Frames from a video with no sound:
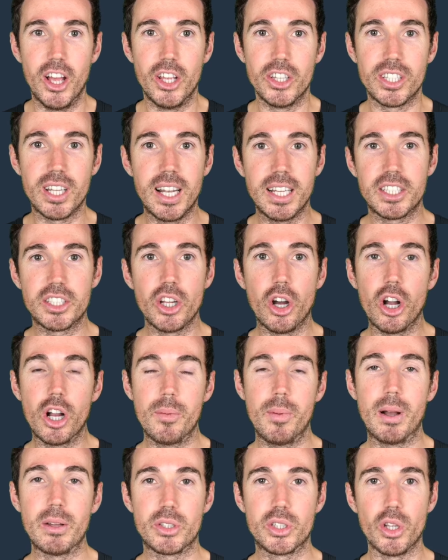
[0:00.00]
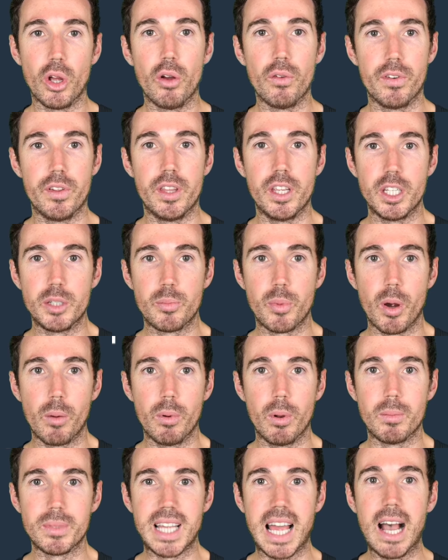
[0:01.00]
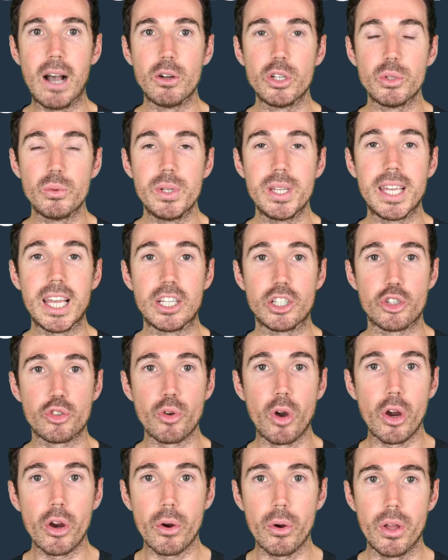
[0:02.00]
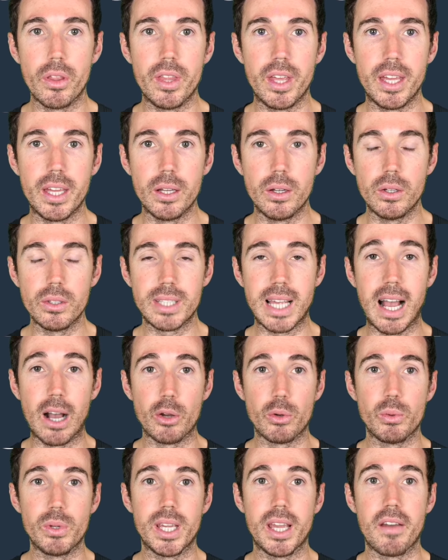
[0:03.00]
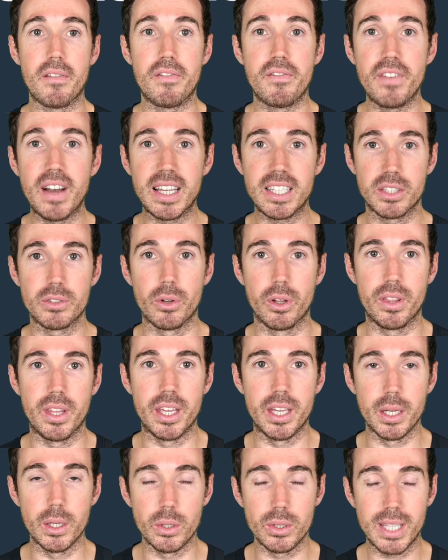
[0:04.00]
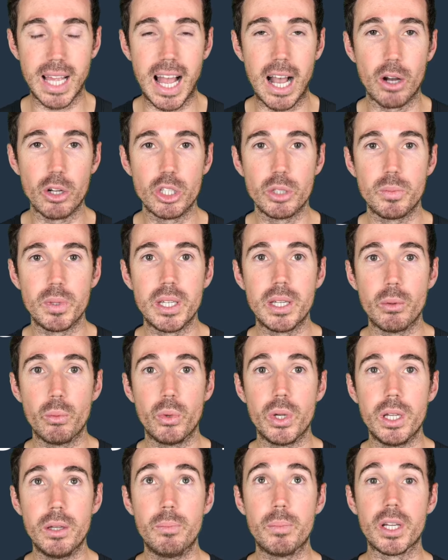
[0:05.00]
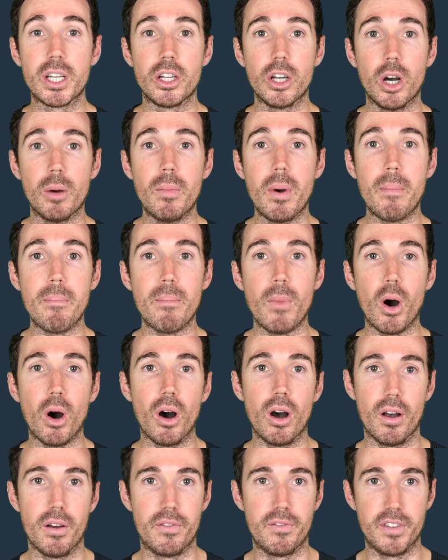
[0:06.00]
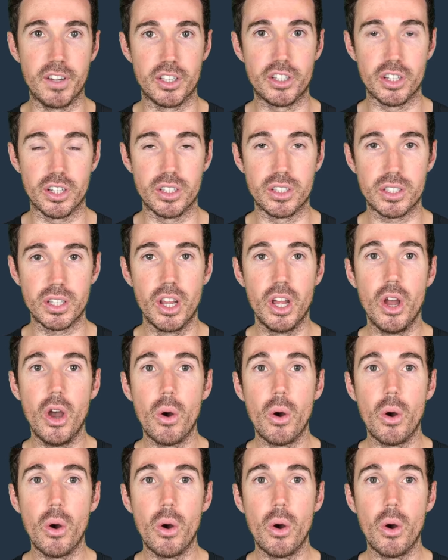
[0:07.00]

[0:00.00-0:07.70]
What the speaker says: So let's talk about solving these problems. How do we get stronger on the hills? How do we get faster on the hills? How do we become more efficient?